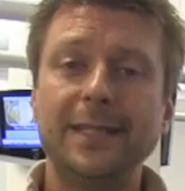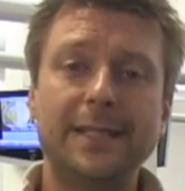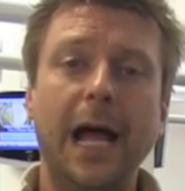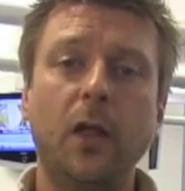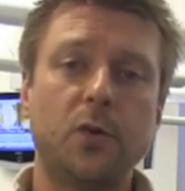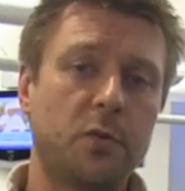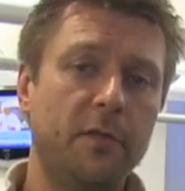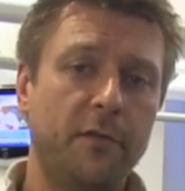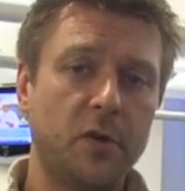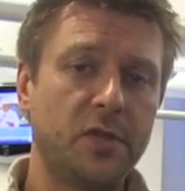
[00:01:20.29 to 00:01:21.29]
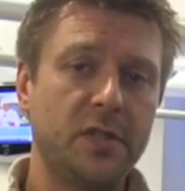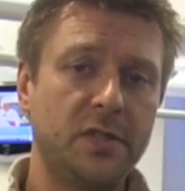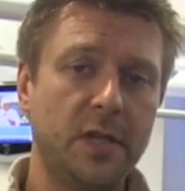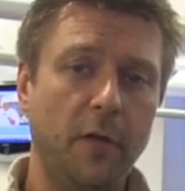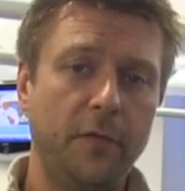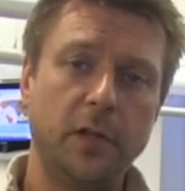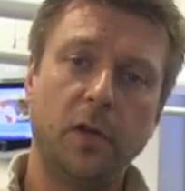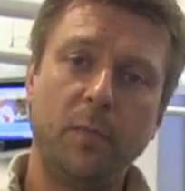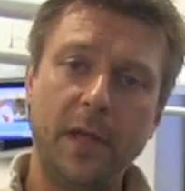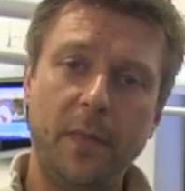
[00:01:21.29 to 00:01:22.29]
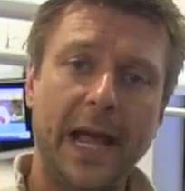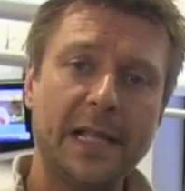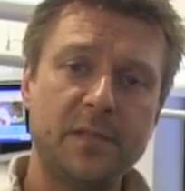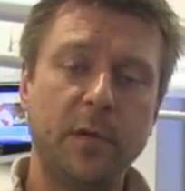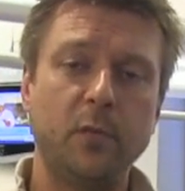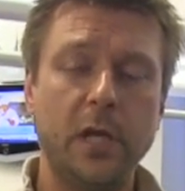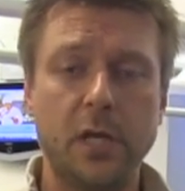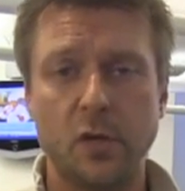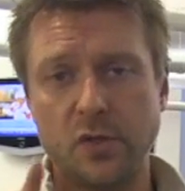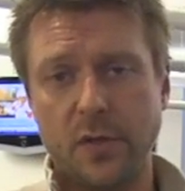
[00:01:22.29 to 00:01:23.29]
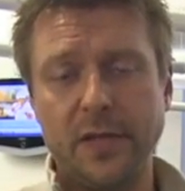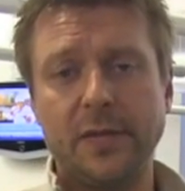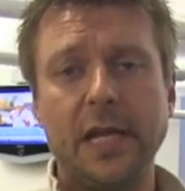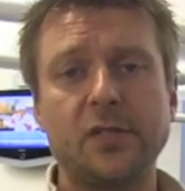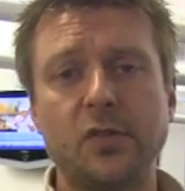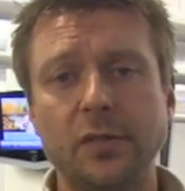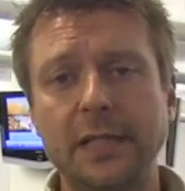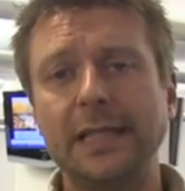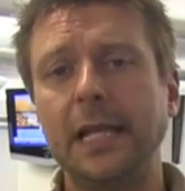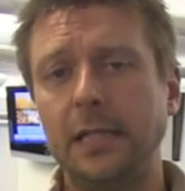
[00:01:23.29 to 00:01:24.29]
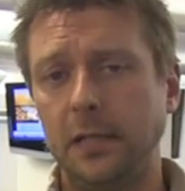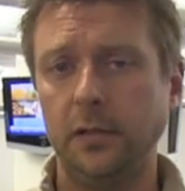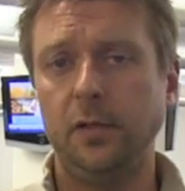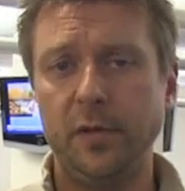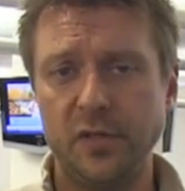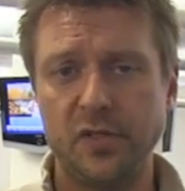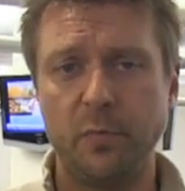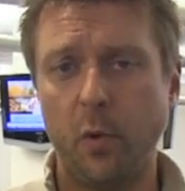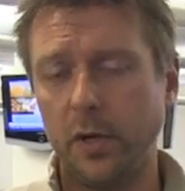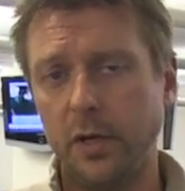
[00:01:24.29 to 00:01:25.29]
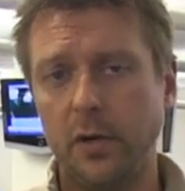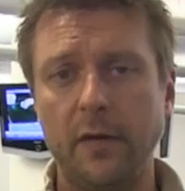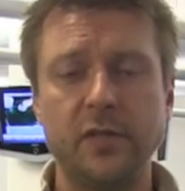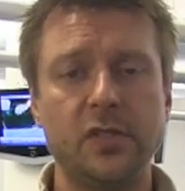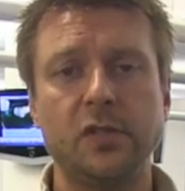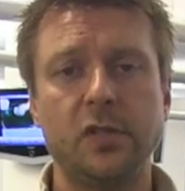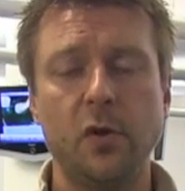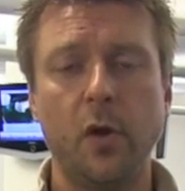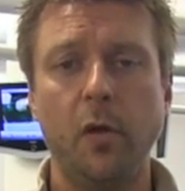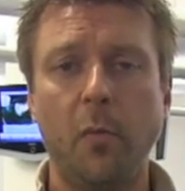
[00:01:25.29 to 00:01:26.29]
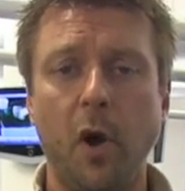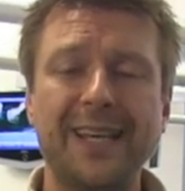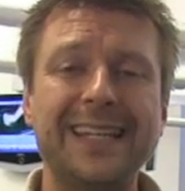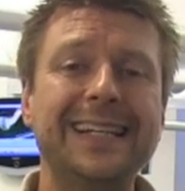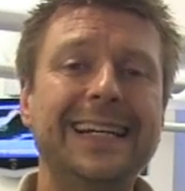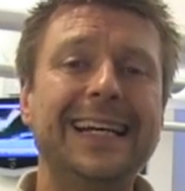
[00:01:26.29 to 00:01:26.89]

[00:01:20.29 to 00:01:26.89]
Dollar's reversed itself a little bit. That's been weaker. So I think that's certainly lending a little bit of support here, obviously, to the oil market.